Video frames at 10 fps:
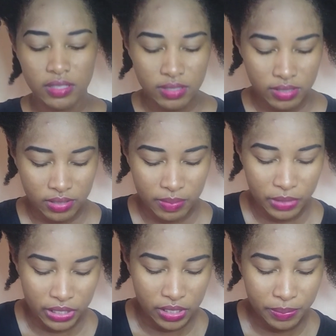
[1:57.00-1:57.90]
So I'm
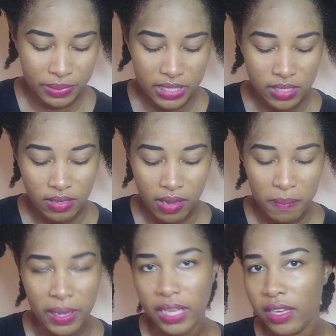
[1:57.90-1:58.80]
going to put it
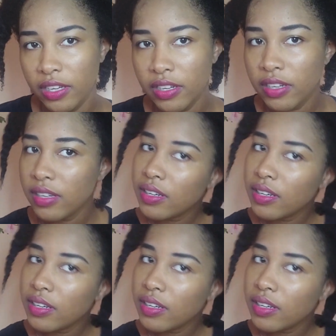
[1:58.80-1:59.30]
on my hair.